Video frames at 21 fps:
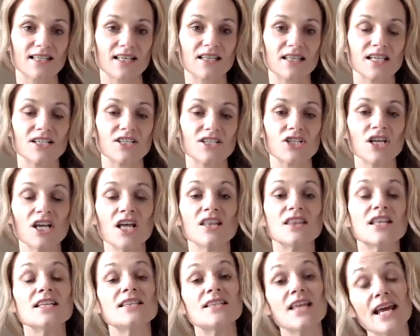that
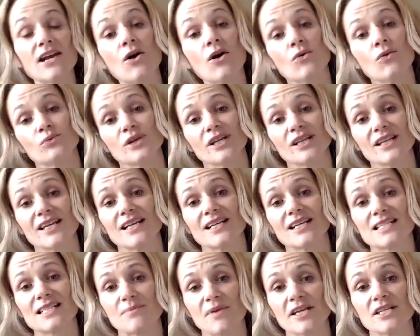they don't really
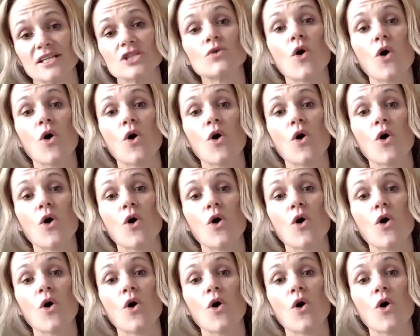explain to you.